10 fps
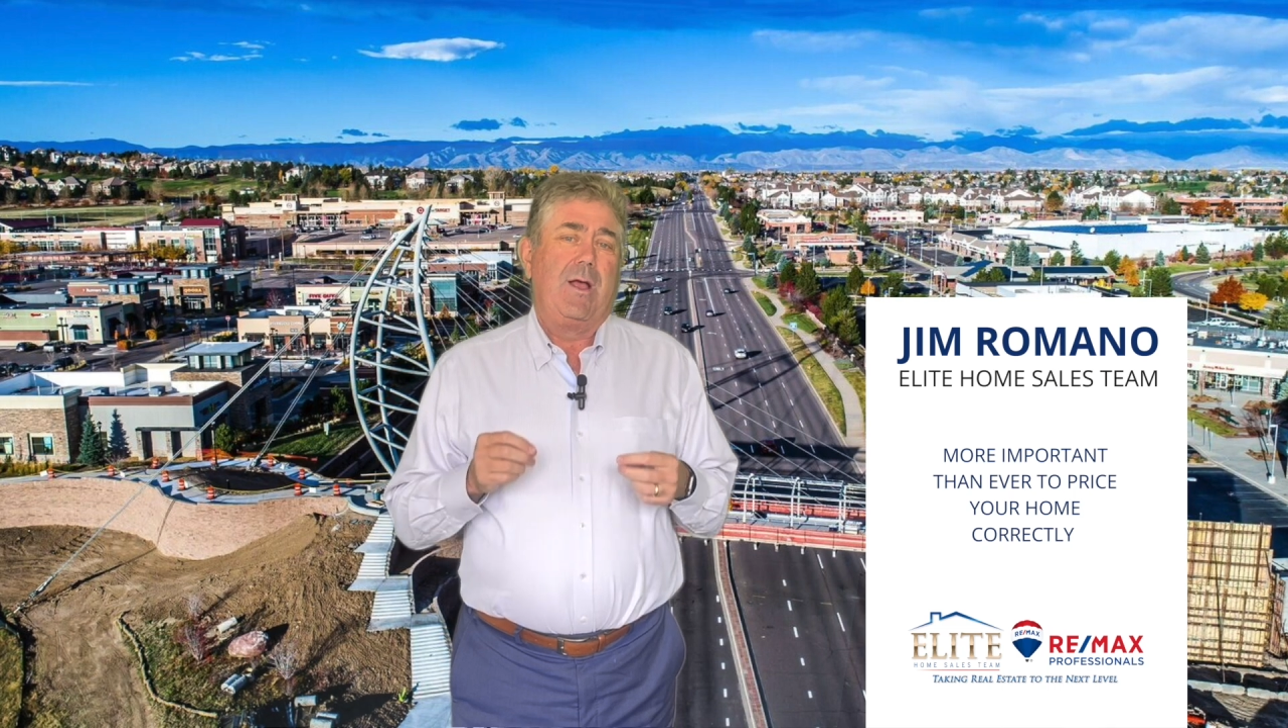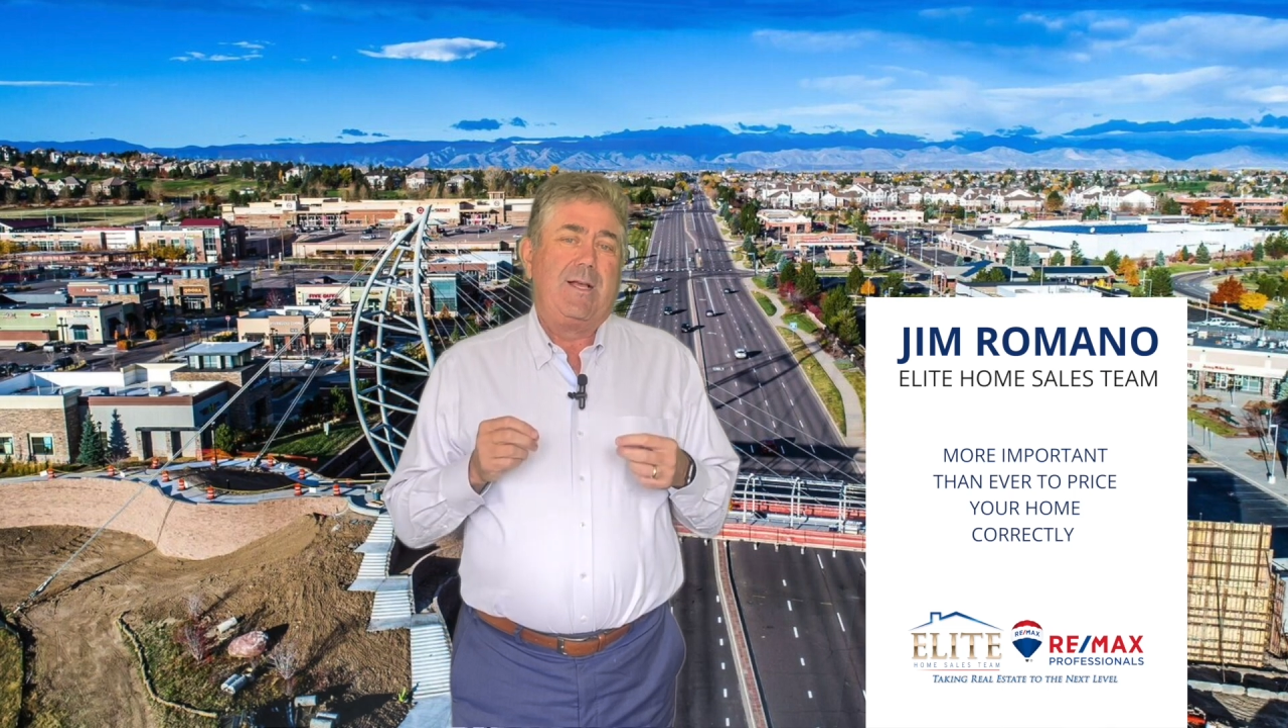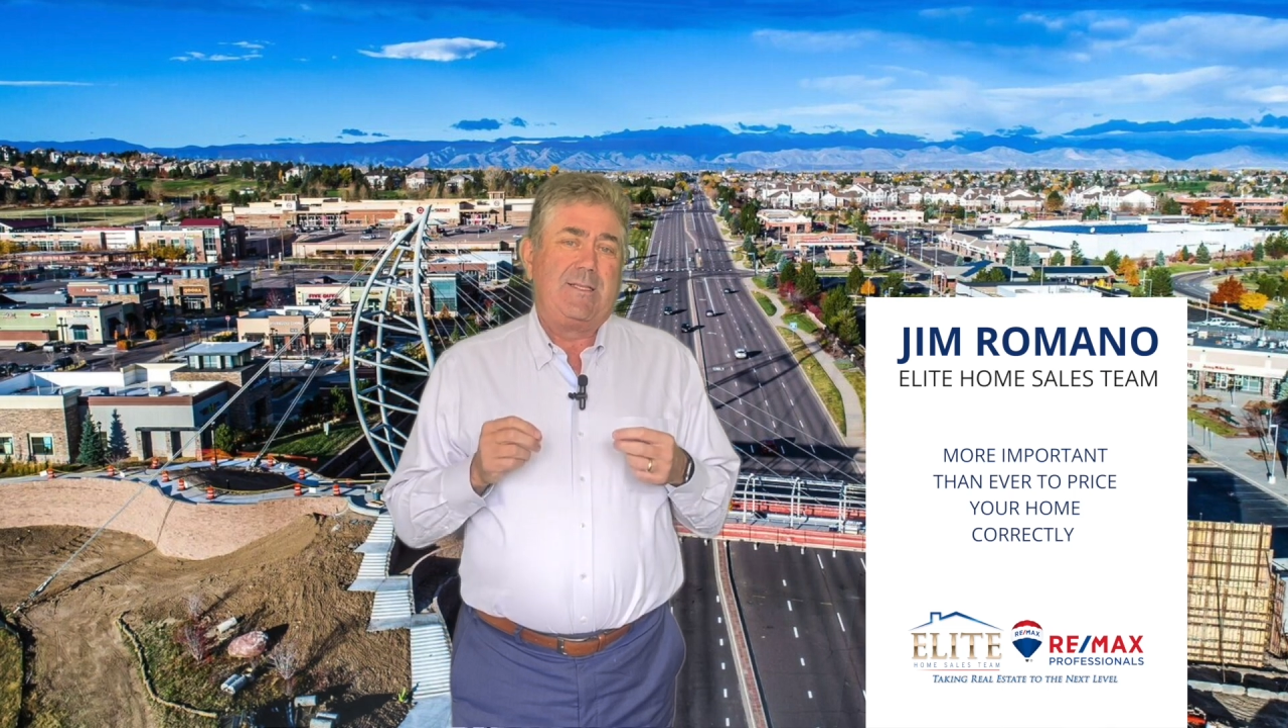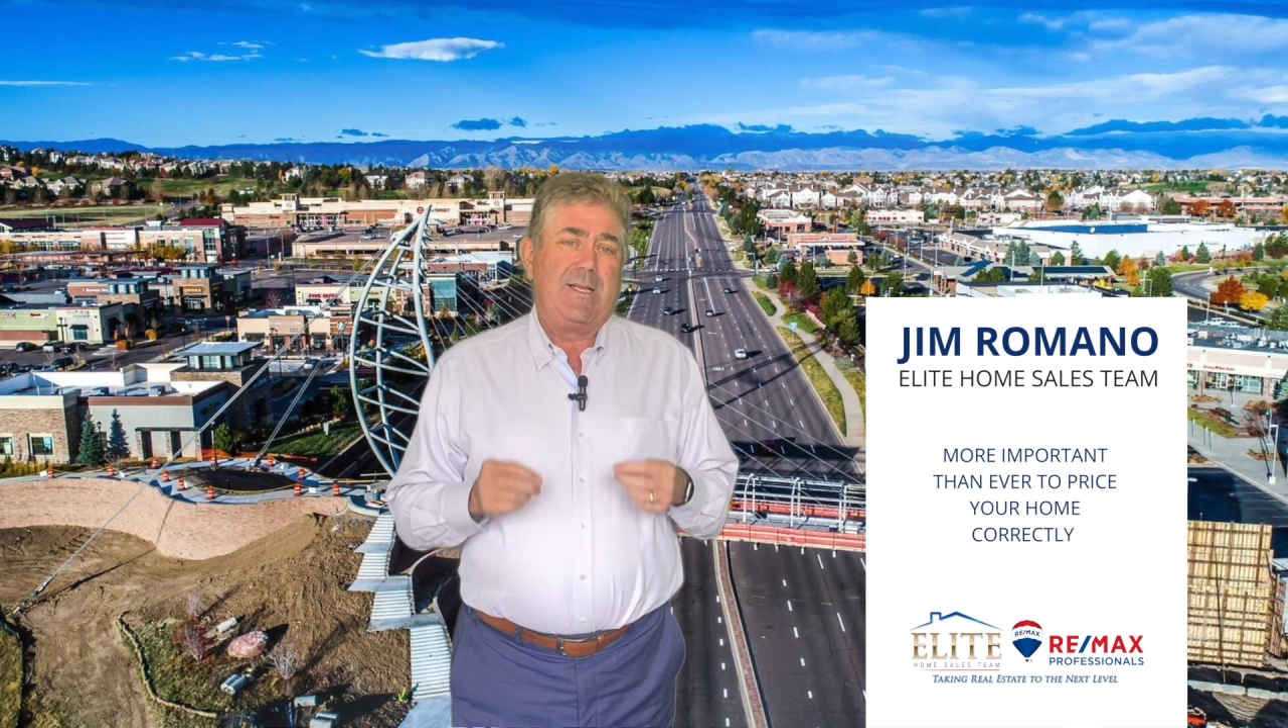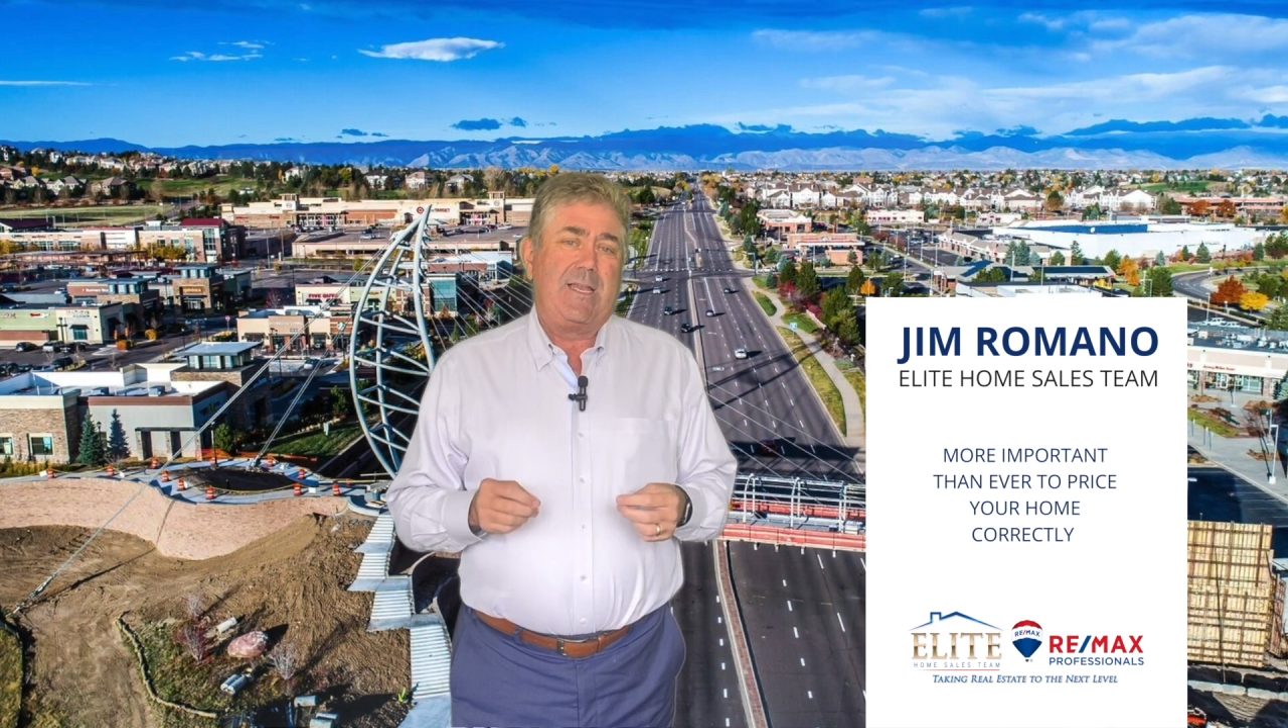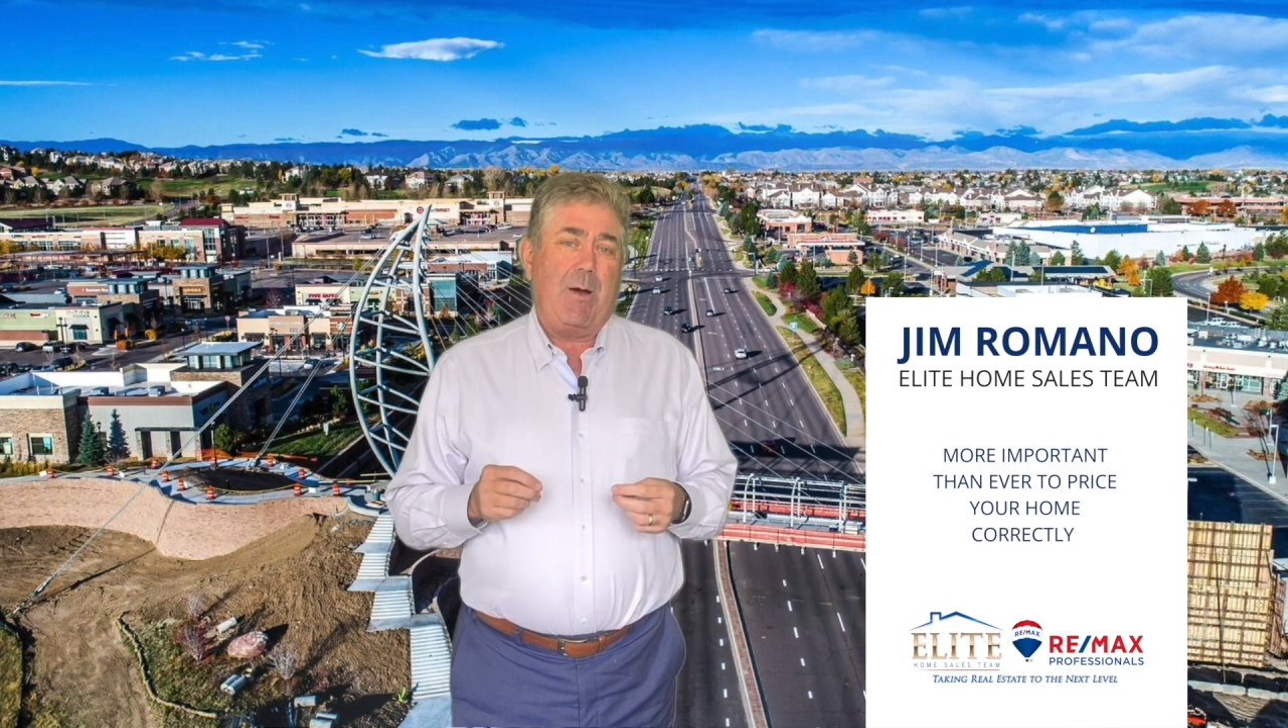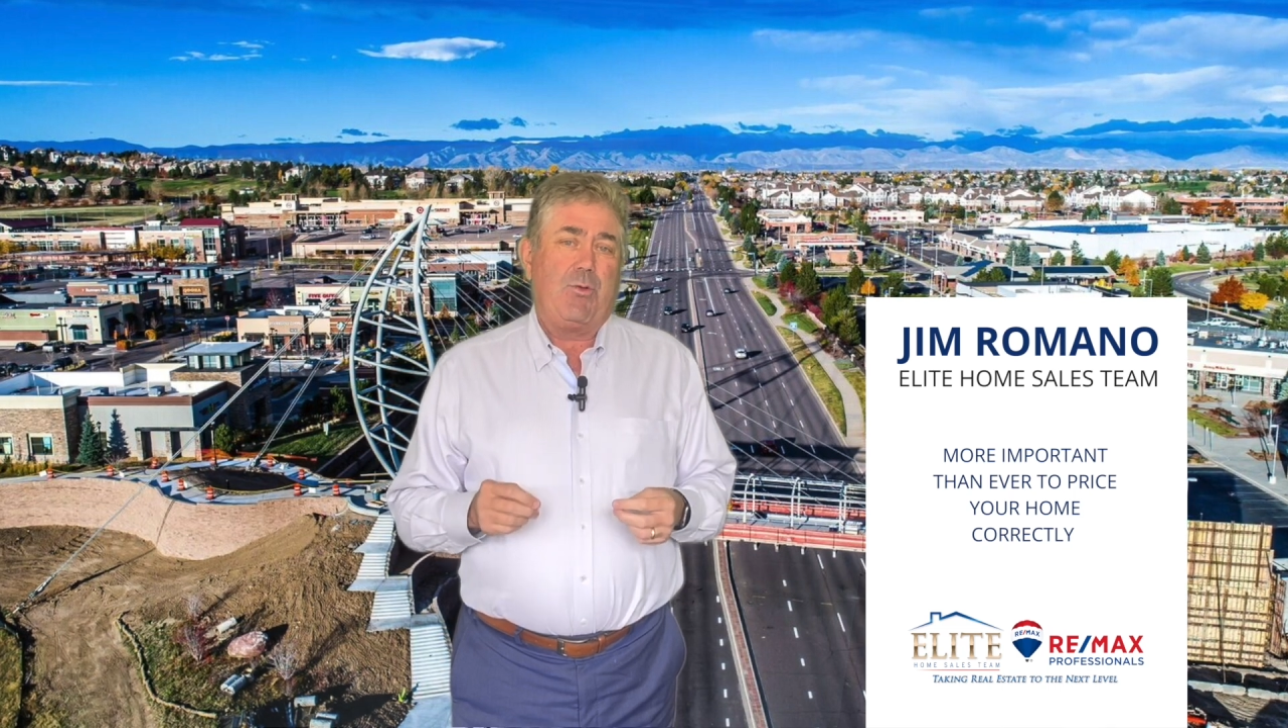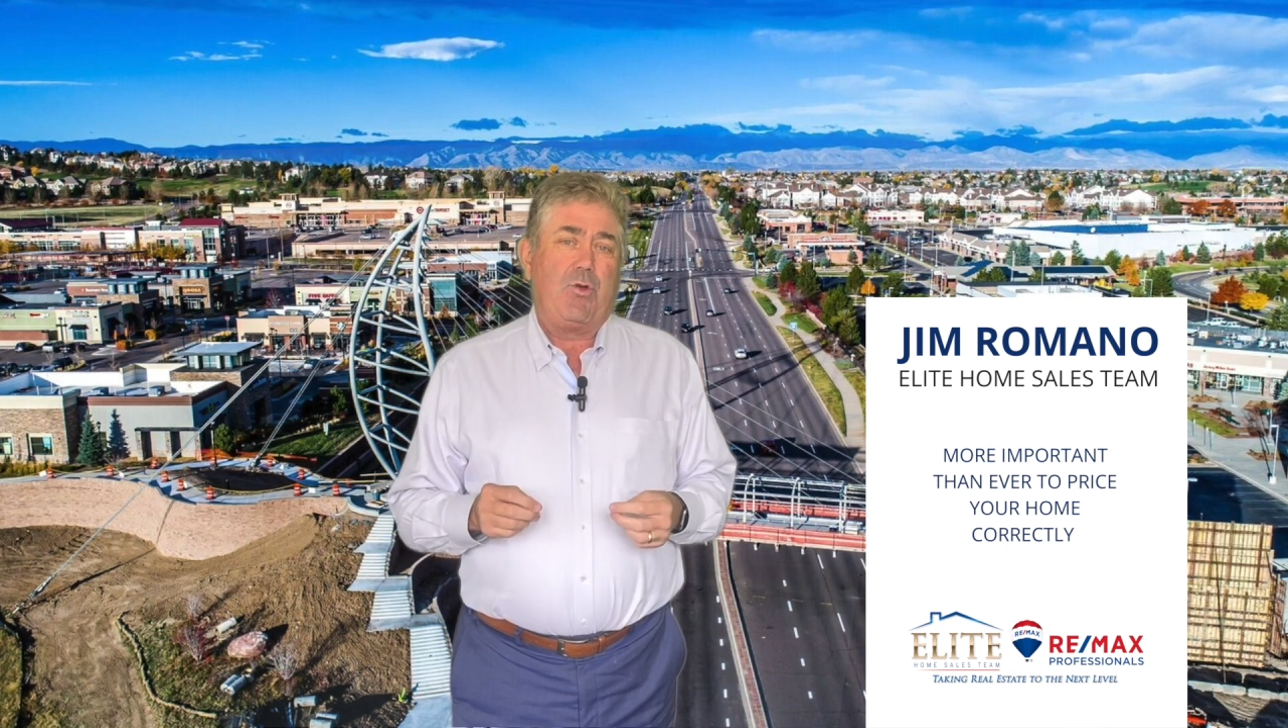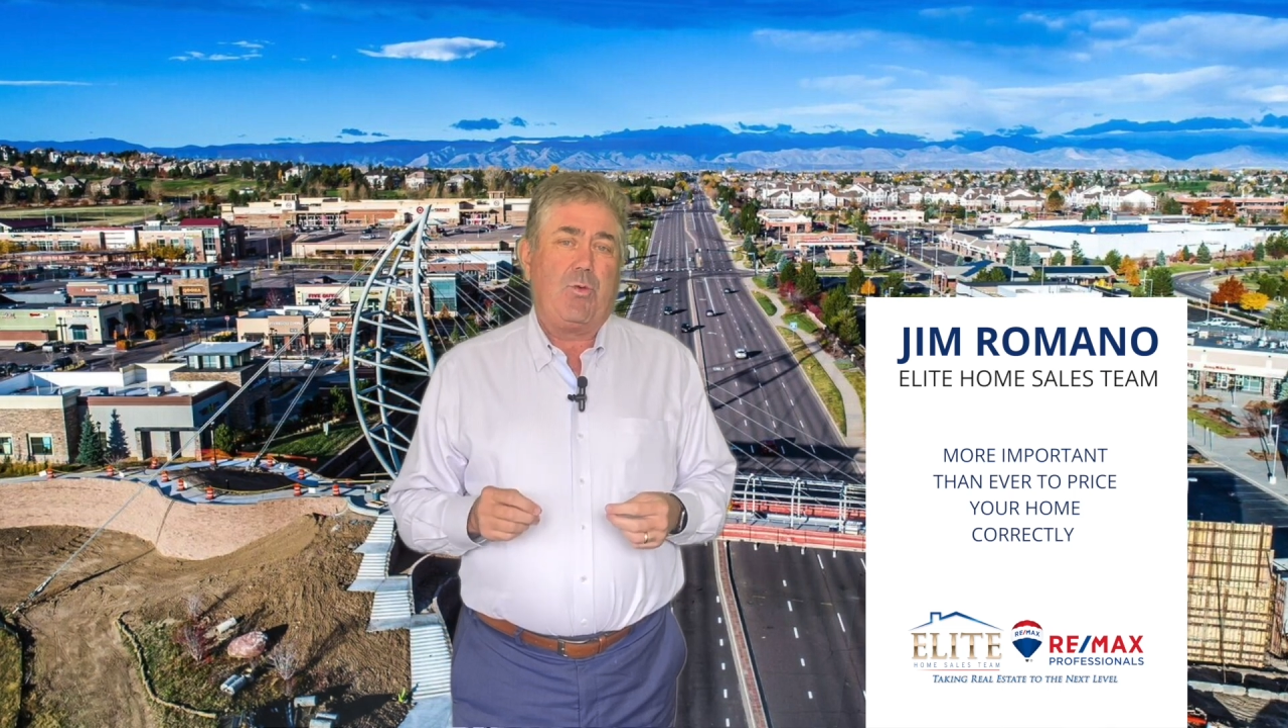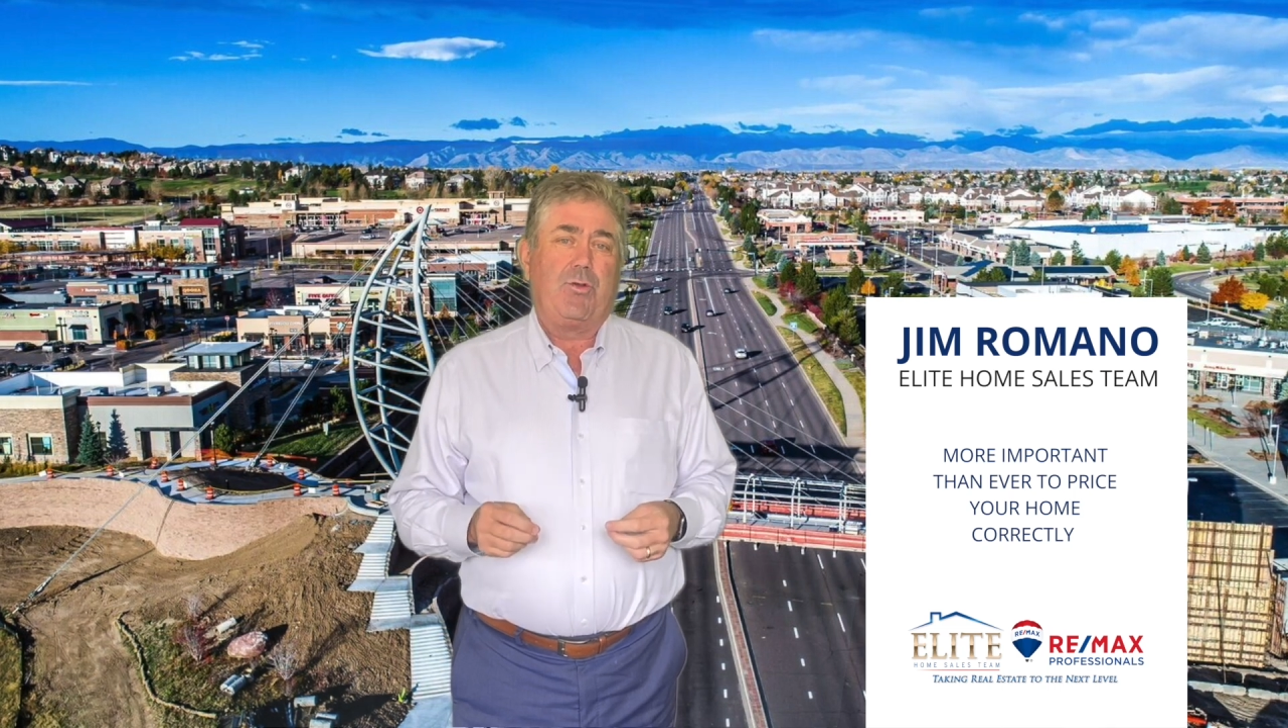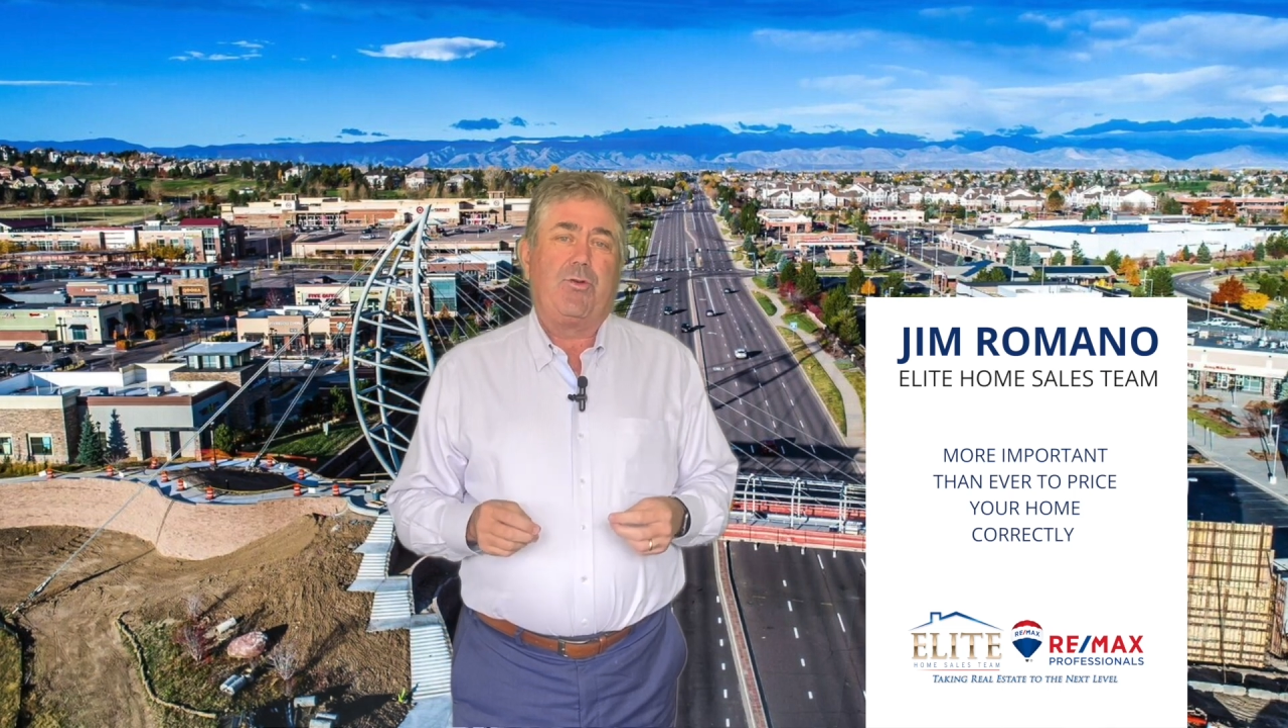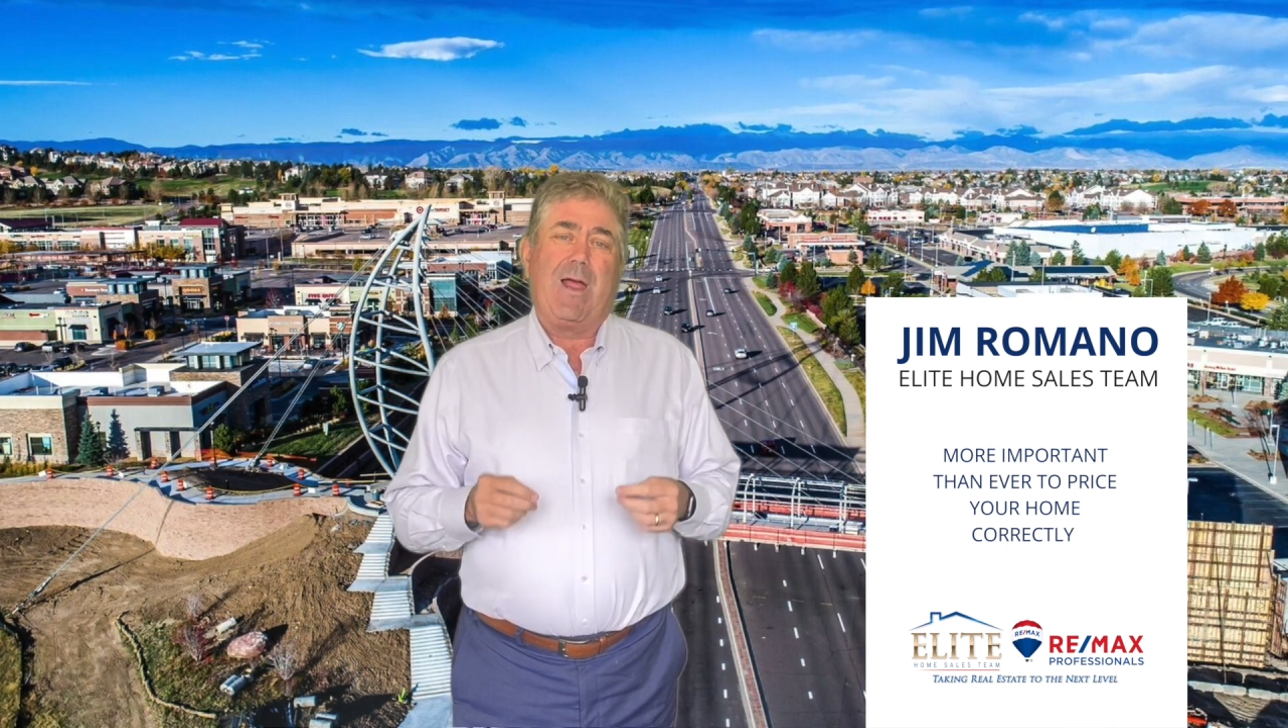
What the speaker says: sit down with your realtor